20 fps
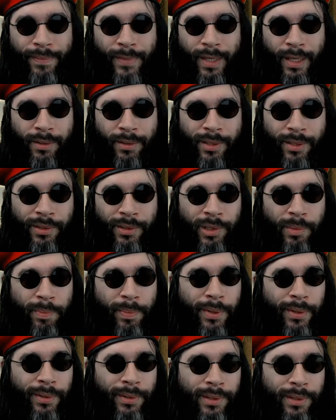
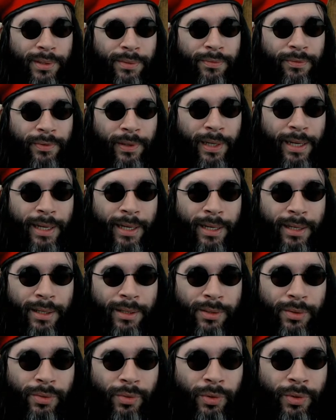sunspots,
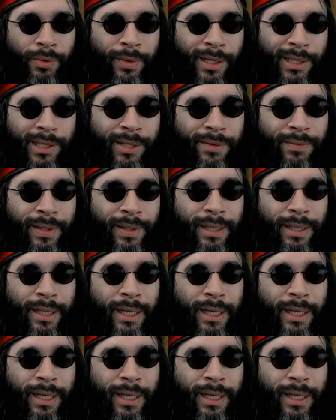flares, all the rest of it.